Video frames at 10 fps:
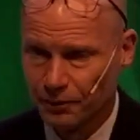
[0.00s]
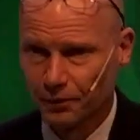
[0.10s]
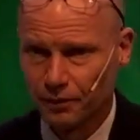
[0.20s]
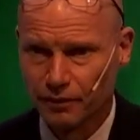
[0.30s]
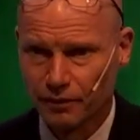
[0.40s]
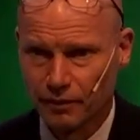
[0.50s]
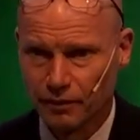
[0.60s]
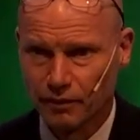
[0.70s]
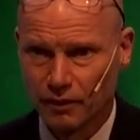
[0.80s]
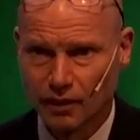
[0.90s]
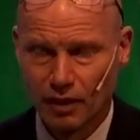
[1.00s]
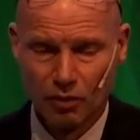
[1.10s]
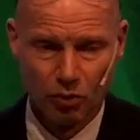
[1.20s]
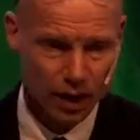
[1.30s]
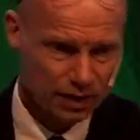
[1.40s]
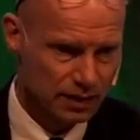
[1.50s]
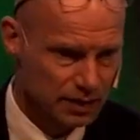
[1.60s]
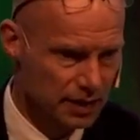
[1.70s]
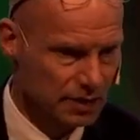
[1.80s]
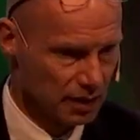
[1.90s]
why Tajikistan and the Netherlands?
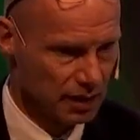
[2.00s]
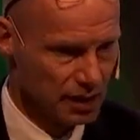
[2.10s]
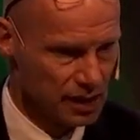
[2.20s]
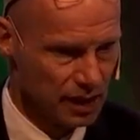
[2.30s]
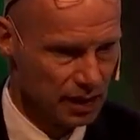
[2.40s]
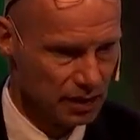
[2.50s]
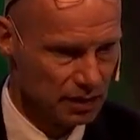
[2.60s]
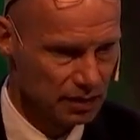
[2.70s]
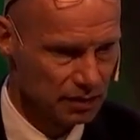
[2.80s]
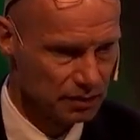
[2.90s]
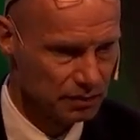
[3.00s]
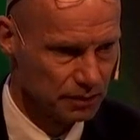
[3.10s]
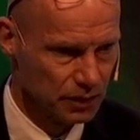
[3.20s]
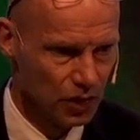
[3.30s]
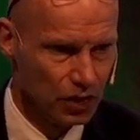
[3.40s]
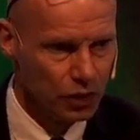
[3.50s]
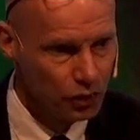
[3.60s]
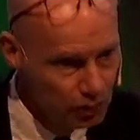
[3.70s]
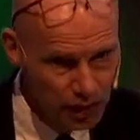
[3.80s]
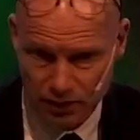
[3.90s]
You need two
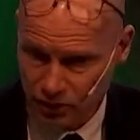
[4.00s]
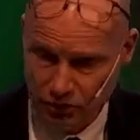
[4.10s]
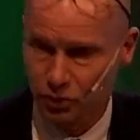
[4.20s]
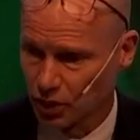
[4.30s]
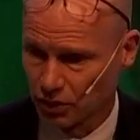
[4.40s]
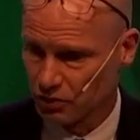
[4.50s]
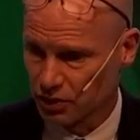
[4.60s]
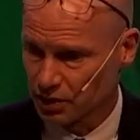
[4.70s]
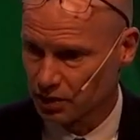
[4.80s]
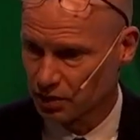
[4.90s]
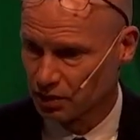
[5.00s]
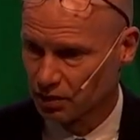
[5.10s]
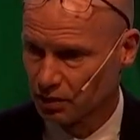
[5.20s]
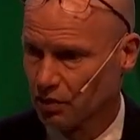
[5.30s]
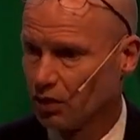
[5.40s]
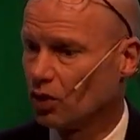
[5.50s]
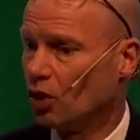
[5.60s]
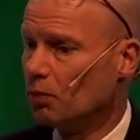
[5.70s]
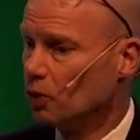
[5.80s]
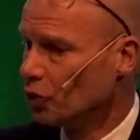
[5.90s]
countries, a global north and a global
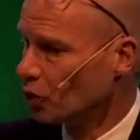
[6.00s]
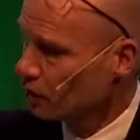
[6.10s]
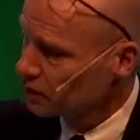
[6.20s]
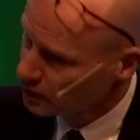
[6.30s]
south.